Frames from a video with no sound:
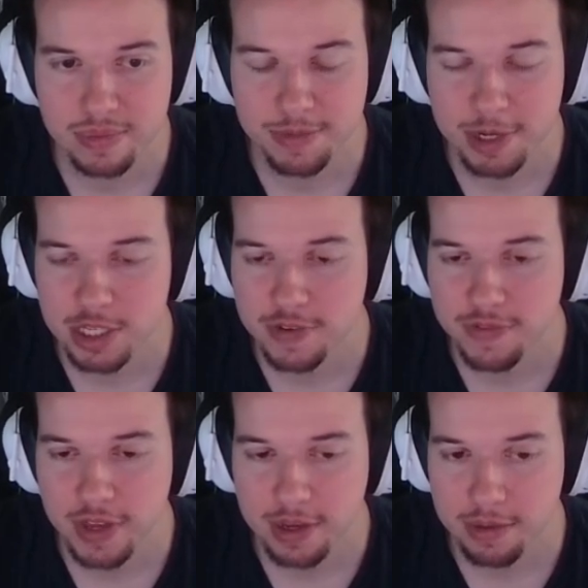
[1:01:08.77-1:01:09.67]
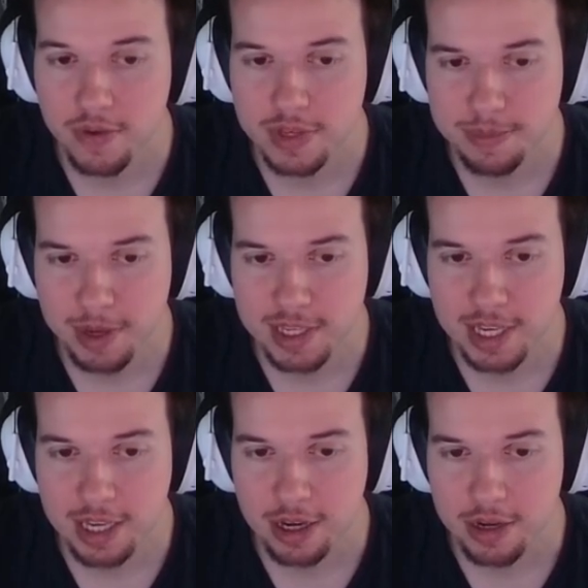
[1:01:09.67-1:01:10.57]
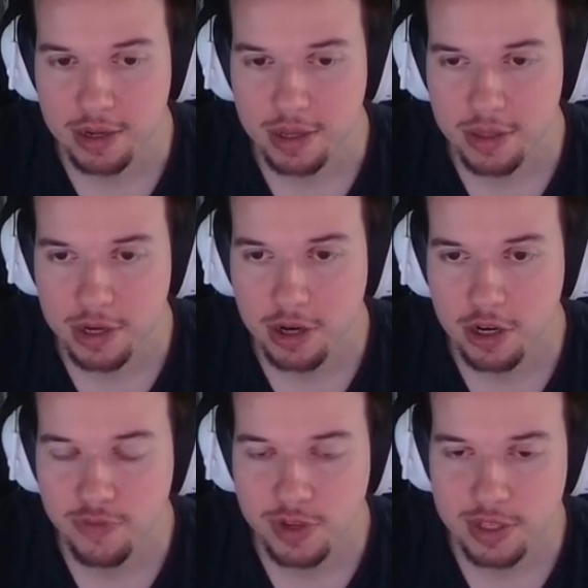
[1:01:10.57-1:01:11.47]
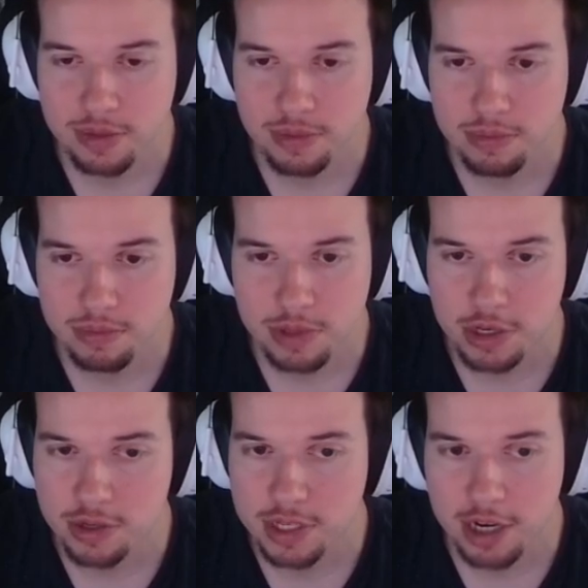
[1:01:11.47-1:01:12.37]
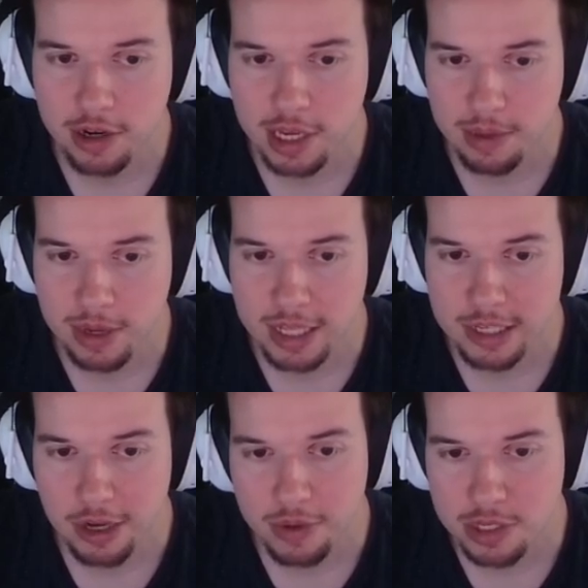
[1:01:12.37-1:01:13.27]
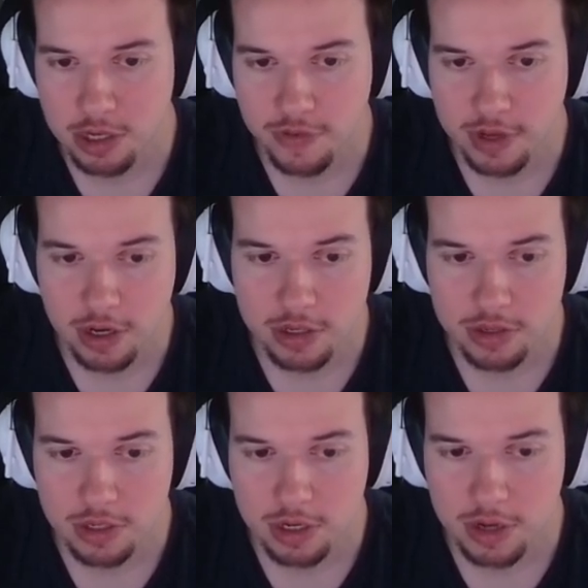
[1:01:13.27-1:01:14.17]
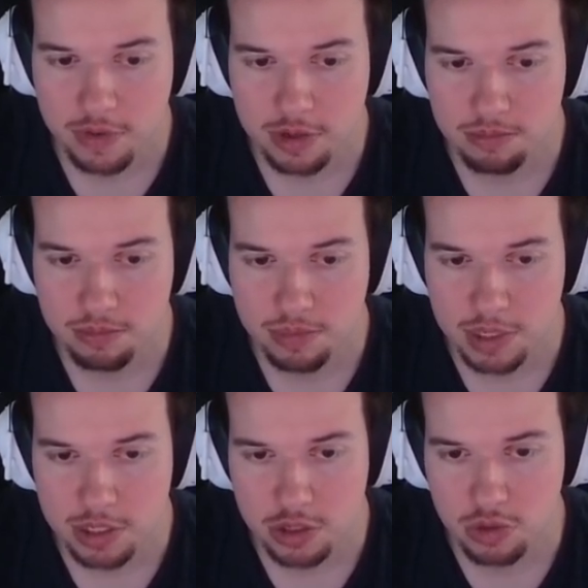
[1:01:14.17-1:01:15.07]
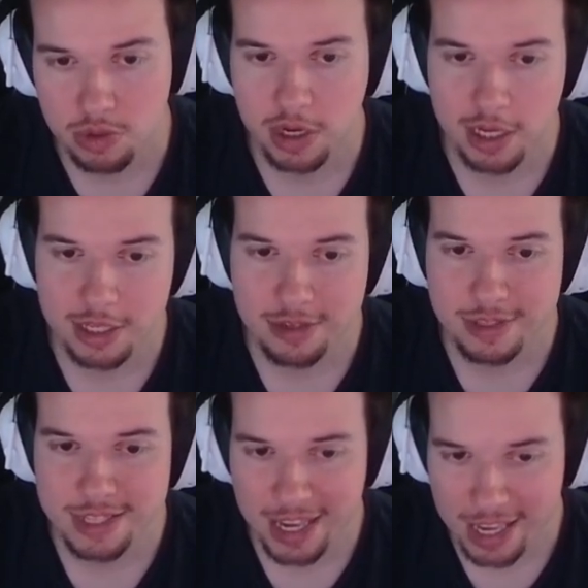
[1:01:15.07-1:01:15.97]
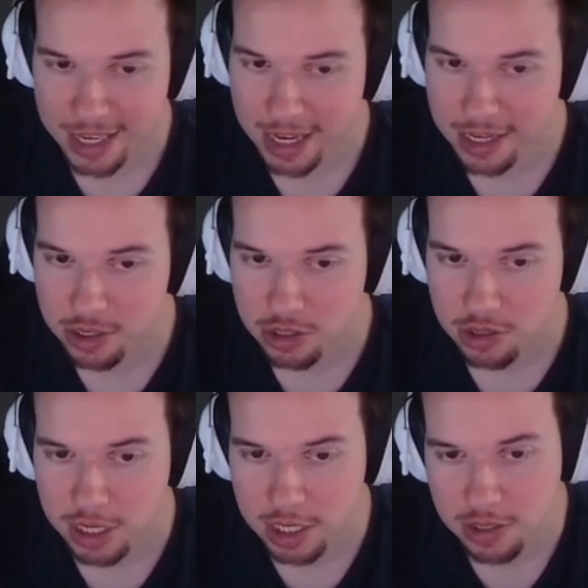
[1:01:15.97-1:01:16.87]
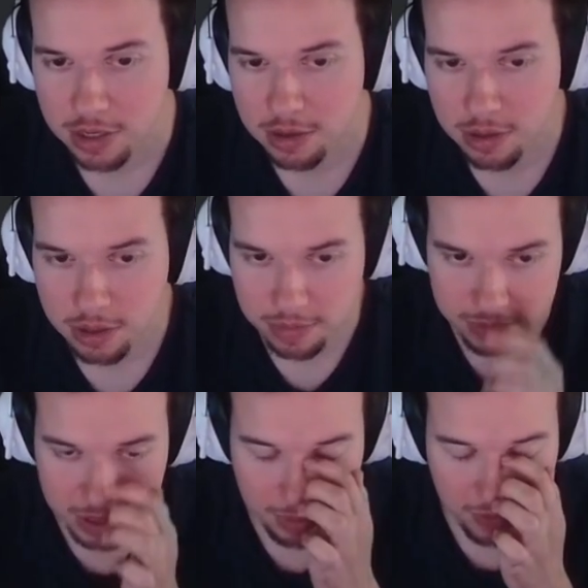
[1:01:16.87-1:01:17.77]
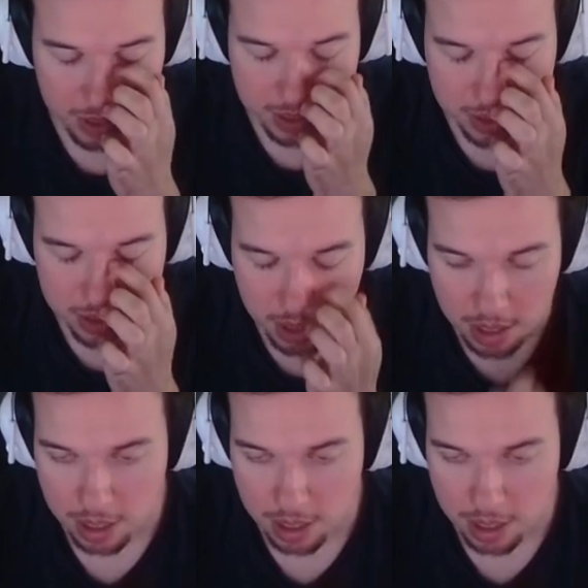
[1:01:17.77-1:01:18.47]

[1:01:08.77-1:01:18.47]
Especially if, like, obviously by taking up their Archfiend, Terror King, it's always an Archfiend card, so this card never is destroyed. I still take 800 during each of their semi-phases.